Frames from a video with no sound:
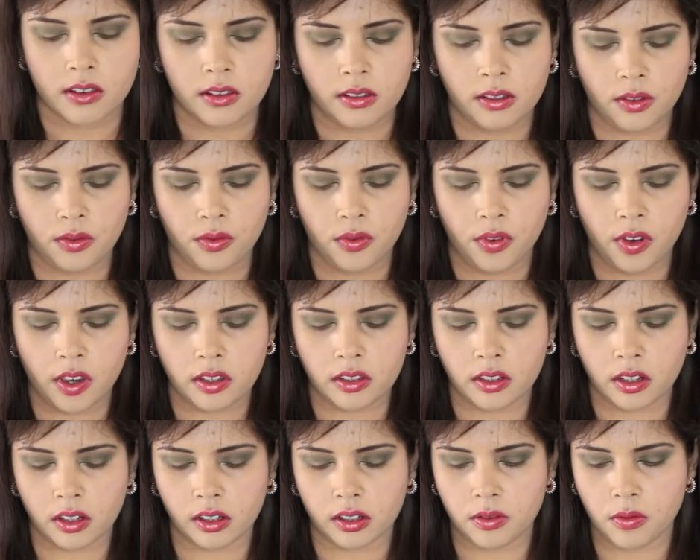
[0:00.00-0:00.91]
So
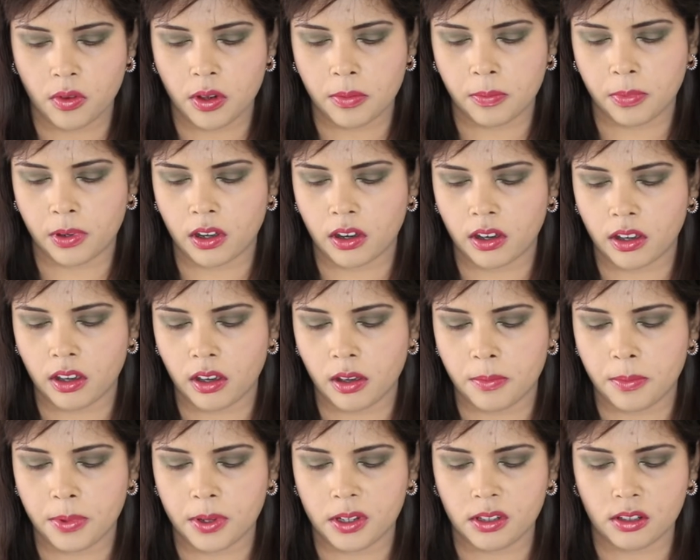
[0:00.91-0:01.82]
first I'm going to apply
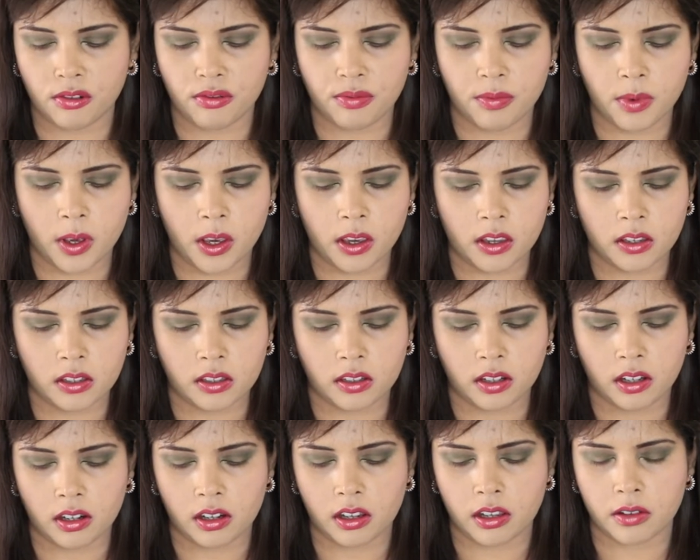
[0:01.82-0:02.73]
a bit of my
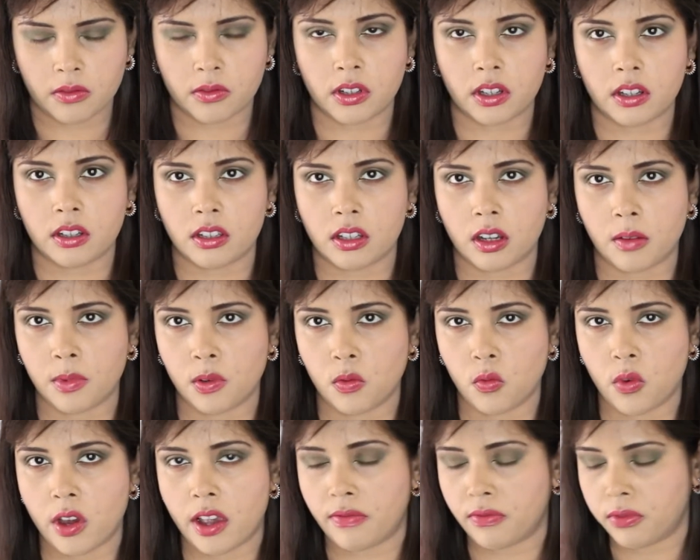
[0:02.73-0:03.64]
Estée Lauder Double
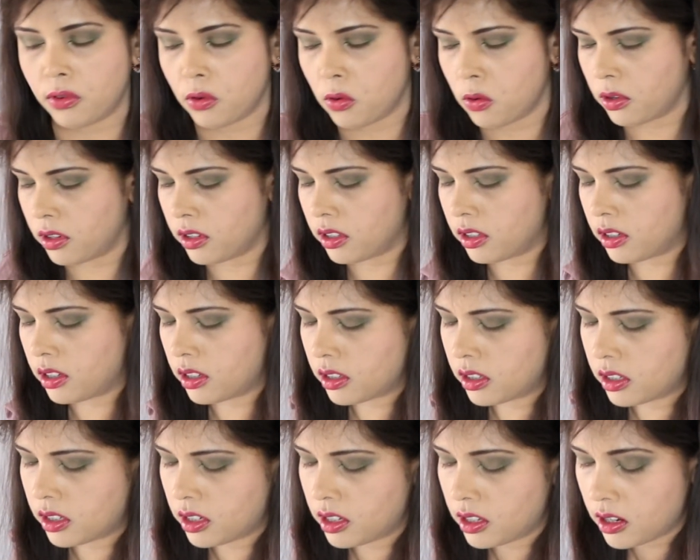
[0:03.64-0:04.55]
Wear Flawless
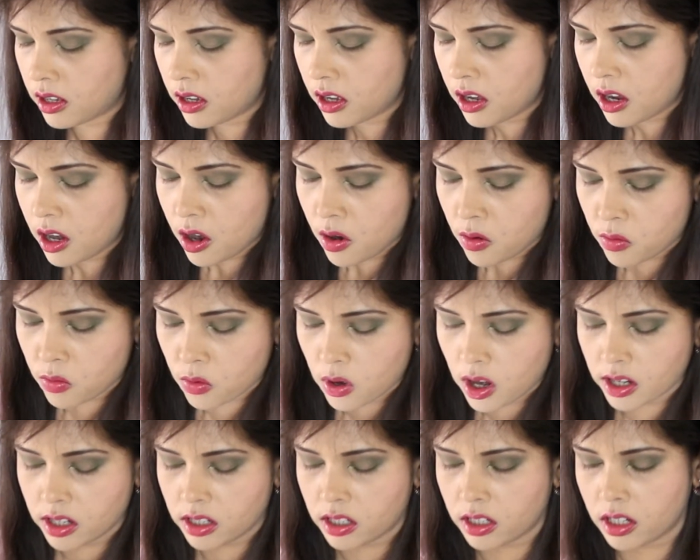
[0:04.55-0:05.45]
Concealer
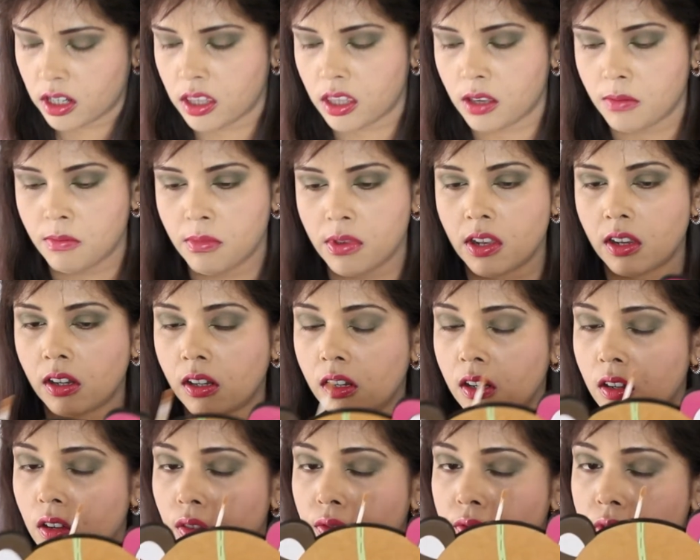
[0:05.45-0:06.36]
right in the
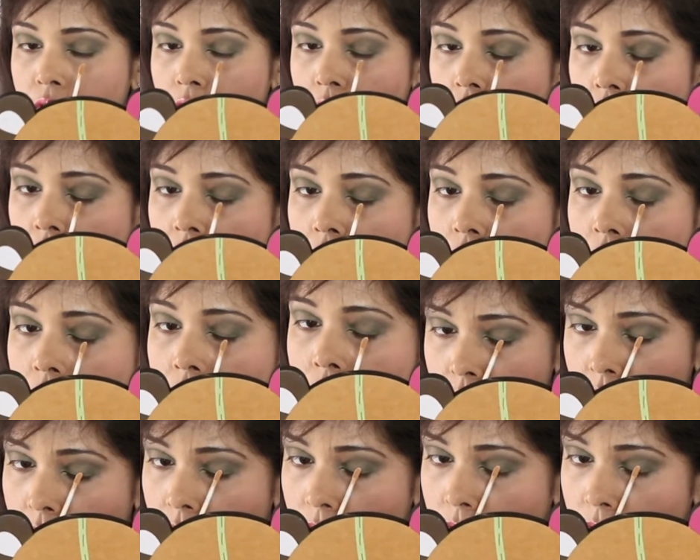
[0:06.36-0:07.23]
middle of the eyelid.